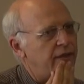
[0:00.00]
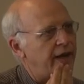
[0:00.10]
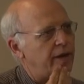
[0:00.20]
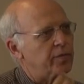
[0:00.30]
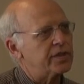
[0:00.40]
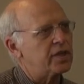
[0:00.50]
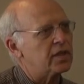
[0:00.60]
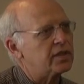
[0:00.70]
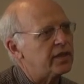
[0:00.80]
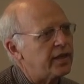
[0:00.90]
that
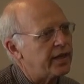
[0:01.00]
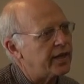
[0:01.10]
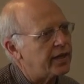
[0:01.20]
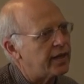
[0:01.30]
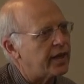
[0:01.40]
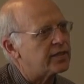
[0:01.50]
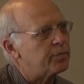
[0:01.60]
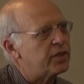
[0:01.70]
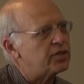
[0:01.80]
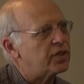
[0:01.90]
resulted in an
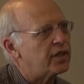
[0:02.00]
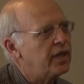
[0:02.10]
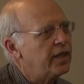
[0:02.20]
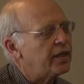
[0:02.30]
exhibition